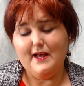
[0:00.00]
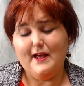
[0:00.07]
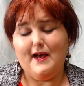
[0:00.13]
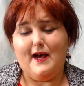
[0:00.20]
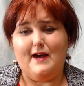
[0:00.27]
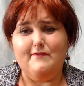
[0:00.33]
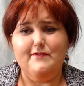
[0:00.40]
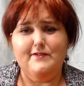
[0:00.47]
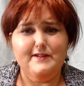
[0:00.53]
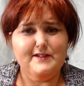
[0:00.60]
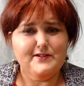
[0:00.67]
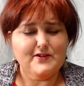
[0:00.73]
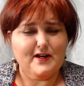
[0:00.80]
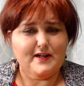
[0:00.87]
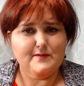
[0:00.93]
I've
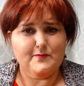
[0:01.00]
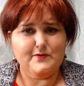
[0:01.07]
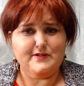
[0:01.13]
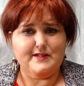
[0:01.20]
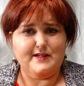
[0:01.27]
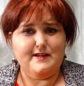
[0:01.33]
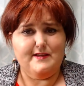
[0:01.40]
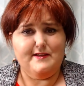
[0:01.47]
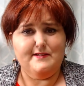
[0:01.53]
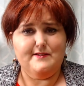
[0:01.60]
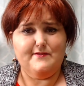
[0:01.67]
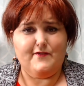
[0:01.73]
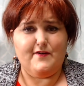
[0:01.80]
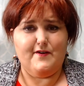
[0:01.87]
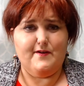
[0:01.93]
really tried to present this
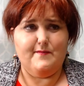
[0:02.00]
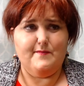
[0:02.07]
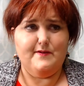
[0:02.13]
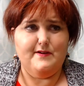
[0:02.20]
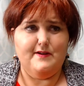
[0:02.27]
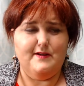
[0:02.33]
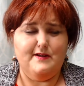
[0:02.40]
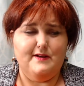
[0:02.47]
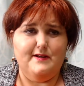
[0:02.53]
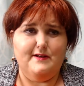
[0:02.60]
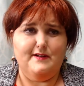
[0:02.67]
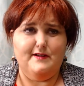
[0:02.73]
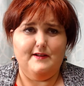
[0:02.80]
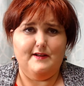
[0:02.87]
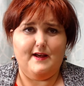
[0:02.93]
from
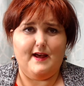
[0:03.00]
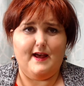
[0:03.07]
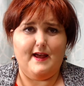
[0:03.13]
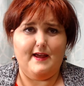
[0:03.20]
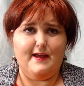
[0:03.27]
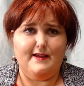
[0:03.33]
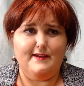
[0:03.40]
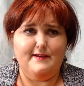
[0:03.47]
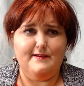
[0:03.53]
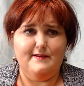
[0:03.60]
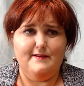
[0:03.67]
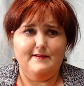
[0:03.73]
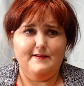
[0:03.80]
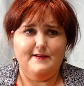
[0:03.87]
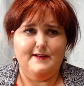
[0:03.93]
a
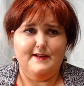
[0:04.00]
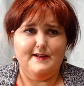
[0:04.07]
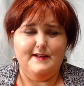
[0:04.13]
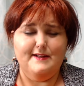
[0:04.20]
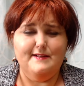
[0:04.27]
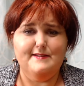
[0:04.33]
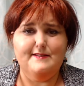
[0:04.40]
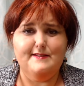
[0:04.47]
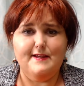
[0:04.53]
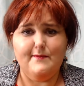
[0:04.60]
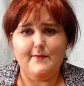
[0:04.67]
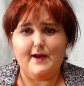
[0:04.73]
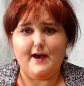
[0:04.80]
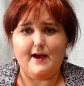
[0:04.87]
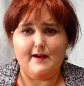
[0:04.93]

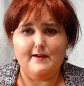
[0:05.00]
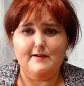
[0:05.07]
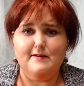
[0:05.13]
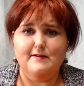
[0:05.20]
semi,